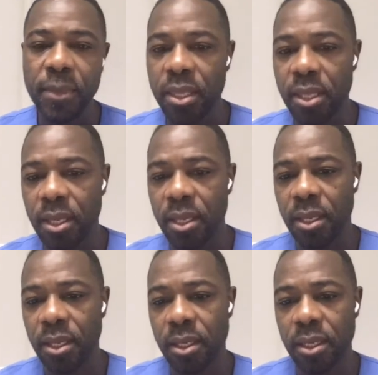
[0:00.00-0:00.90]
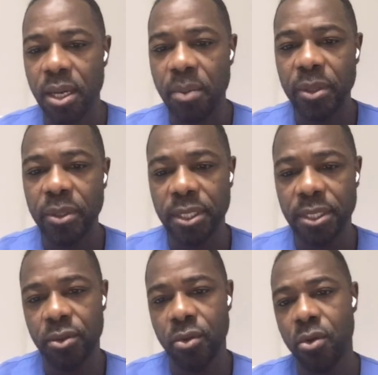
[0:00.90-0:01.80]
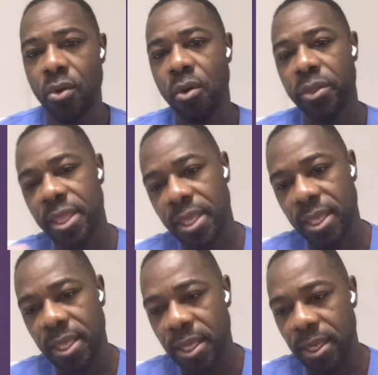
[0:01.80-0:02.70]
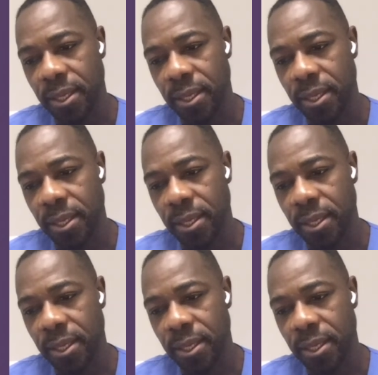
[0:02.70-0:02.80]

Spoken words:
The competitor or the